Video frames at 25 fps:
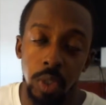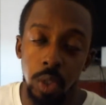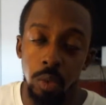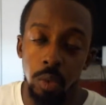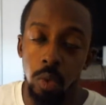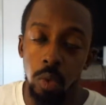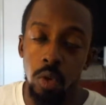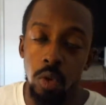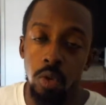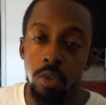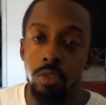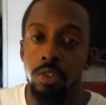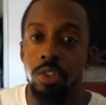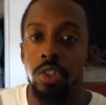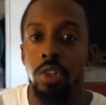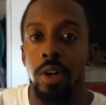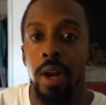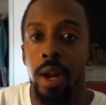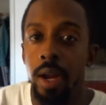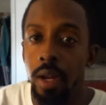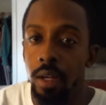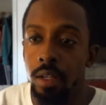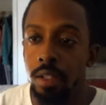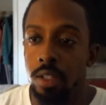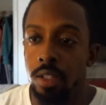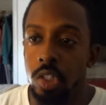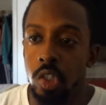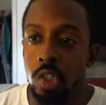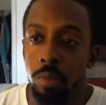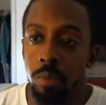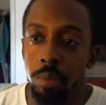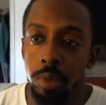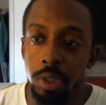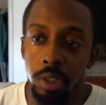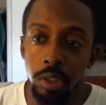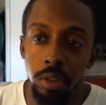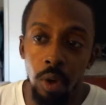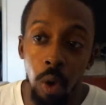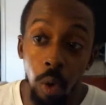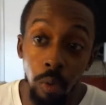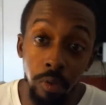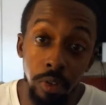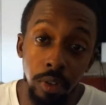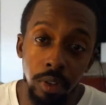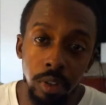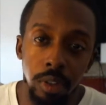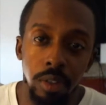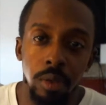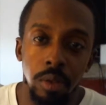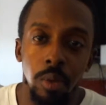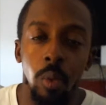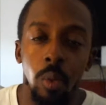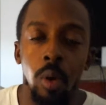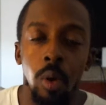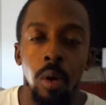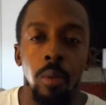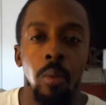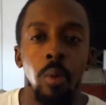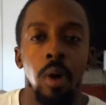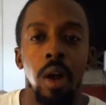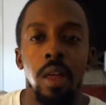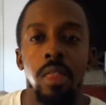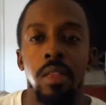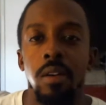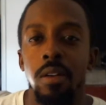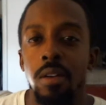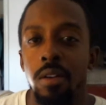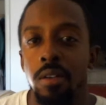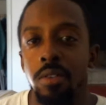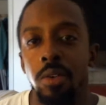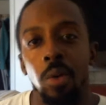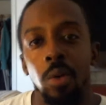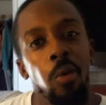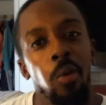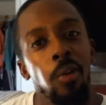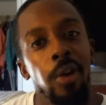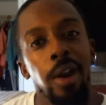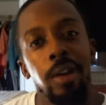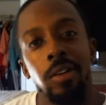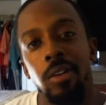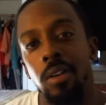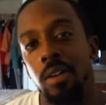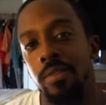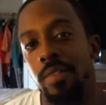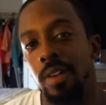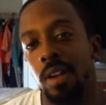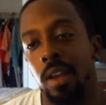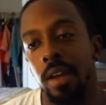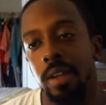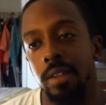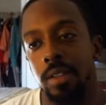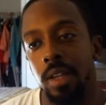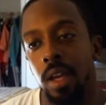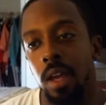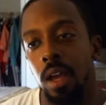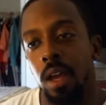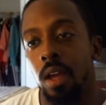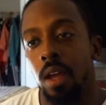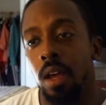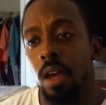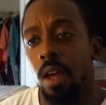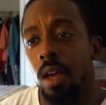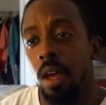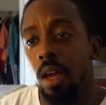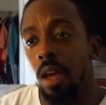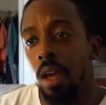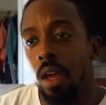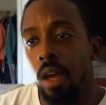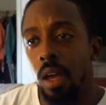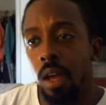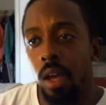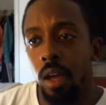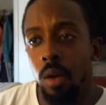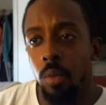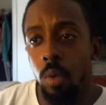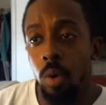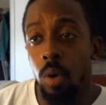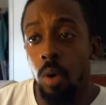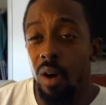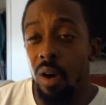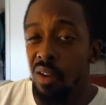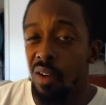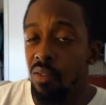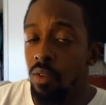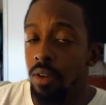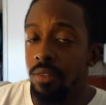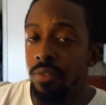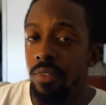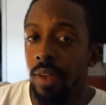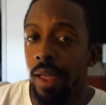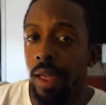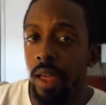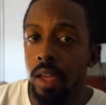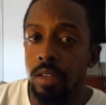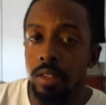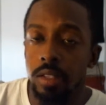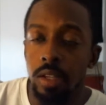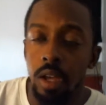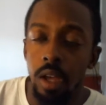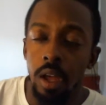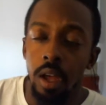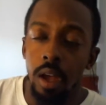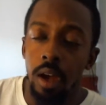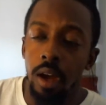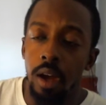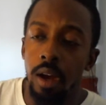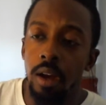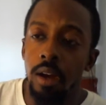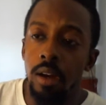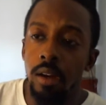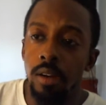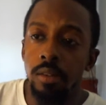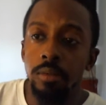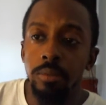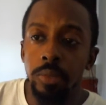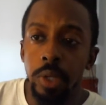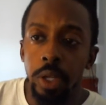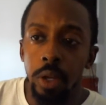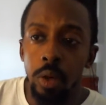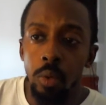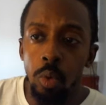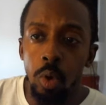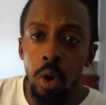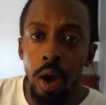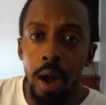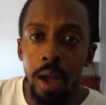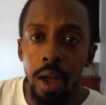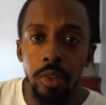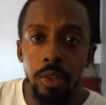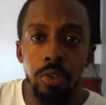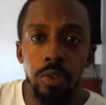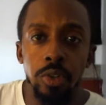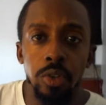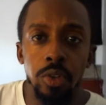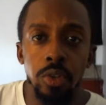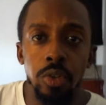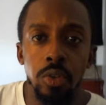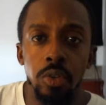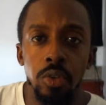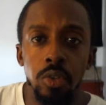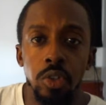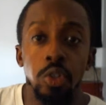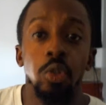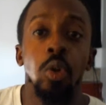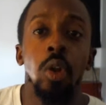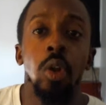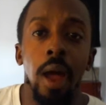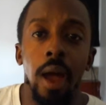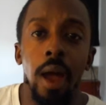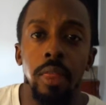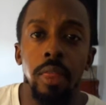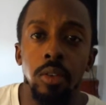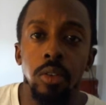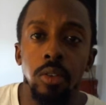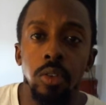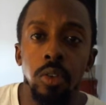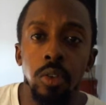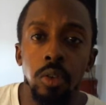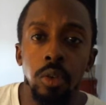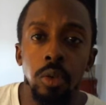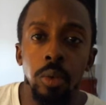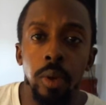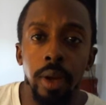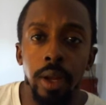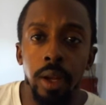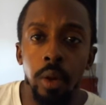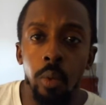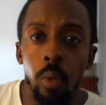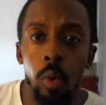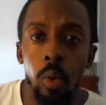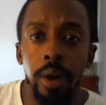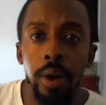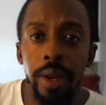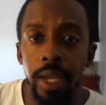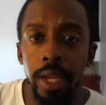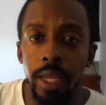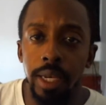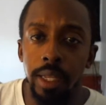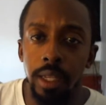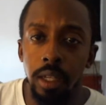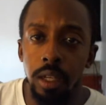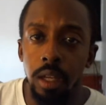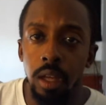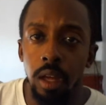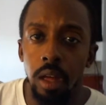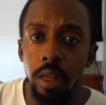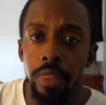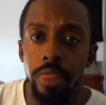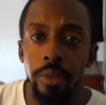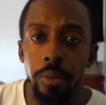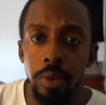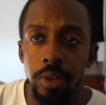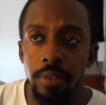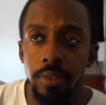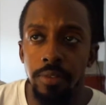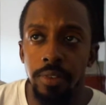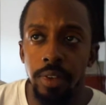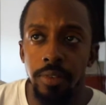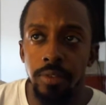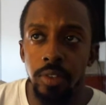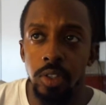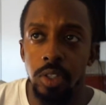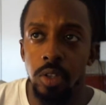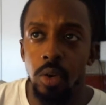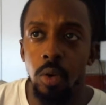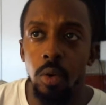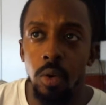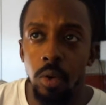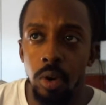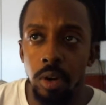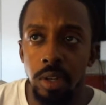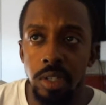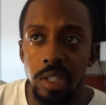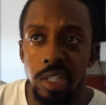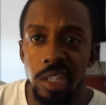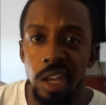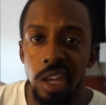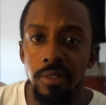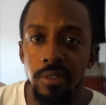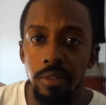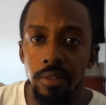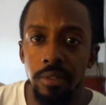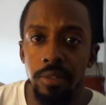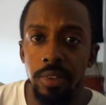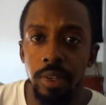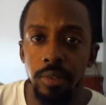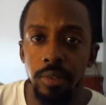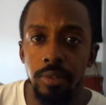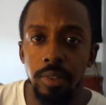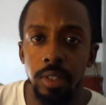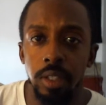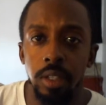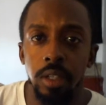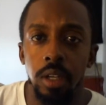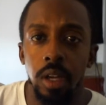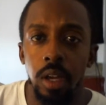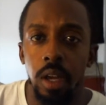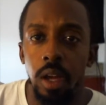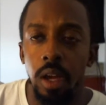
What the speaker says: we'll go to the track. It should be hopefully warm weather, no rain or nothing like that, and we'll go out and run fast. And you'll either do a 180, a 350, or a 750.